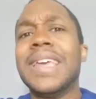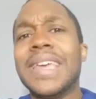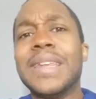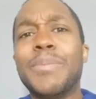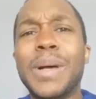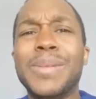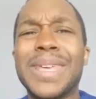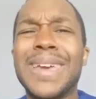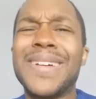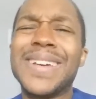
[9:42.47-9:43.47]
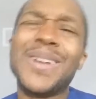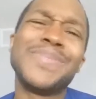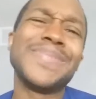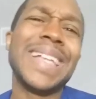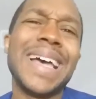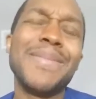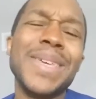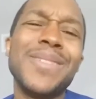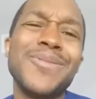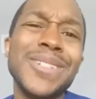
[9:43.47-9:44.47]
in a public area. I
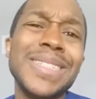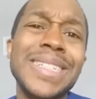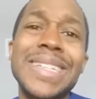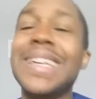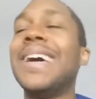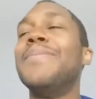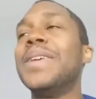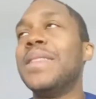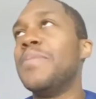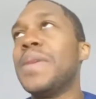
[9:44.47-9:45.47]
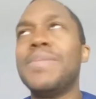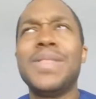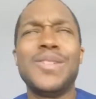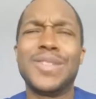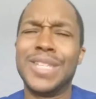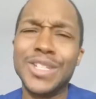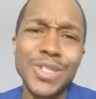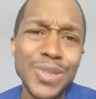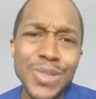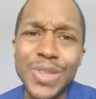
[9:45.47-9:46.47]
mean, really, maybe their
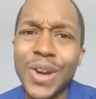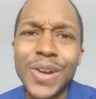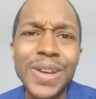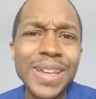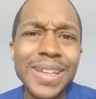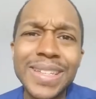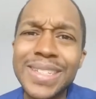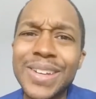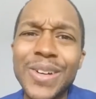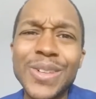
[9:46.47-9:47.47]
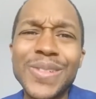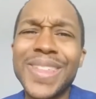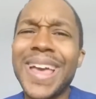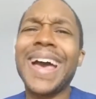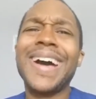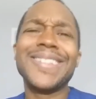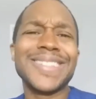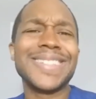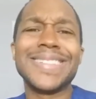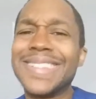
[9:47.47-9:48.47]
tissues are, all over the
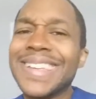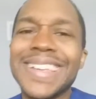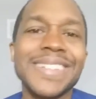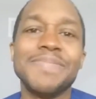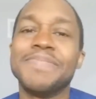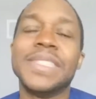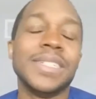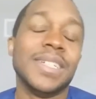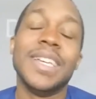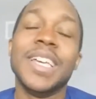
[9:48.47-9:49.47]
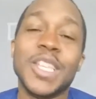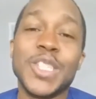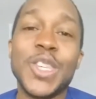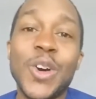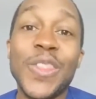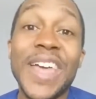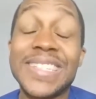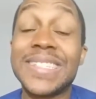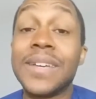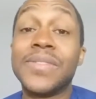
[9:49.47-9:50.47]
house. And so
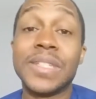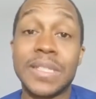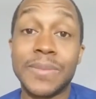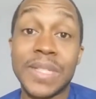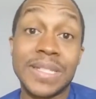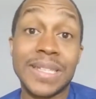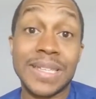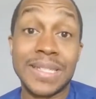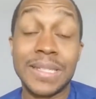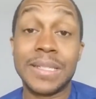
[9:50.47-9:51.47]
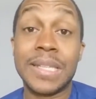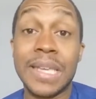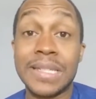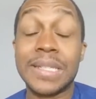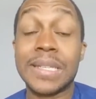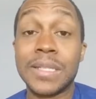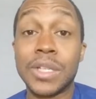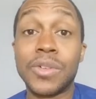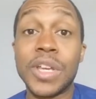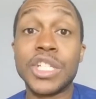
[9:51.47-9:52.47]
that's definitely something to take into
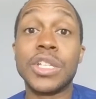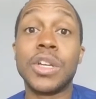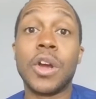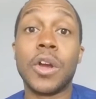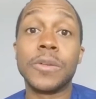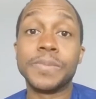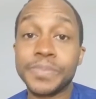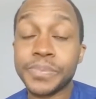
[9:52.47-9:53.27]
consideration. Our